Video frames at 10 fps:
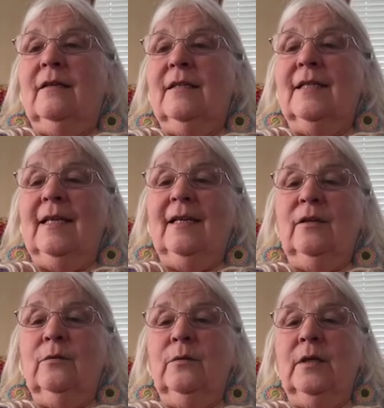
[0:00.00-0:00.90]
and see
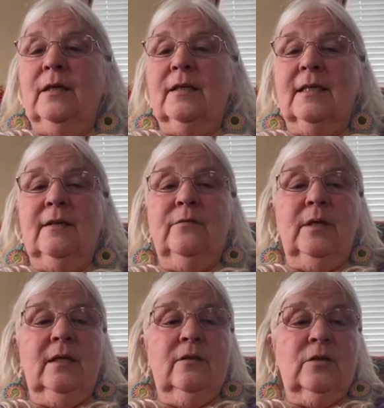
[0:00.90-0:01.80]
how uh, see if
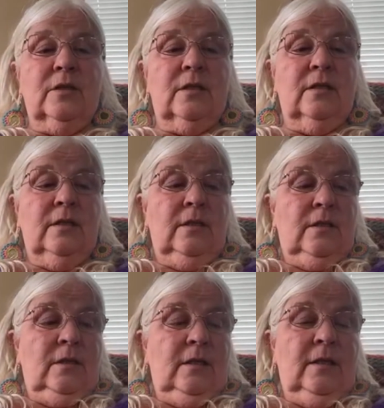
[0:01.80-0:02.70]
we can just
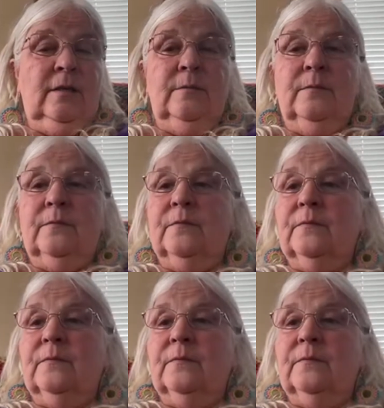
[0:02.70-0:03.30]
um,